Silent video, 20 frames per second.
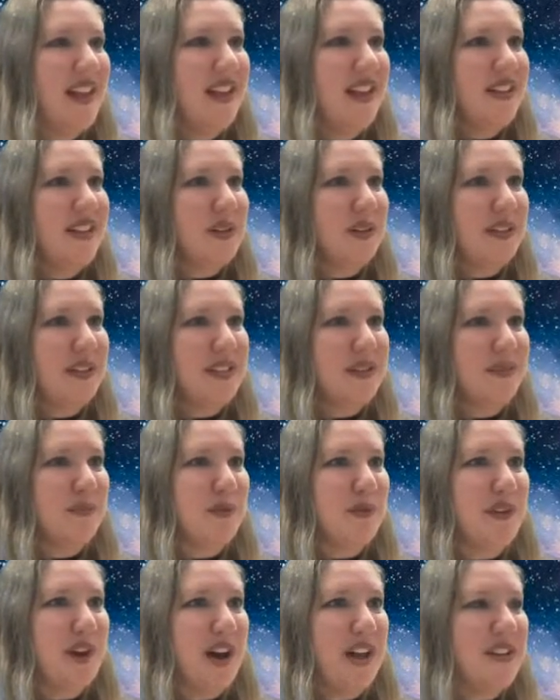So let's
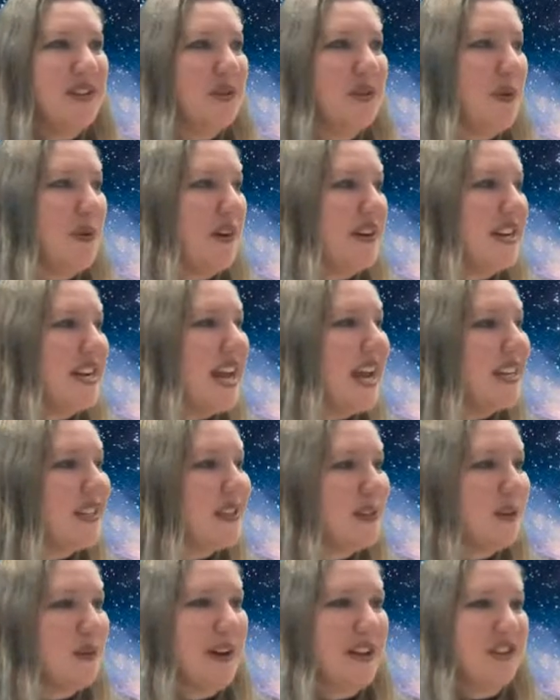move on to our
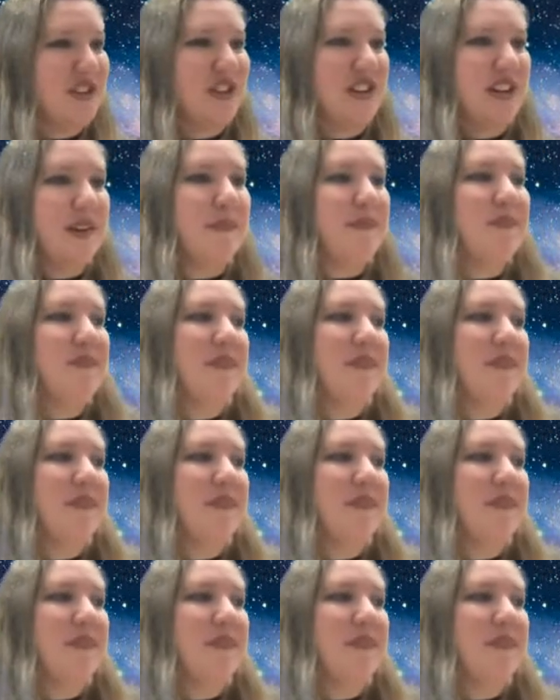next question.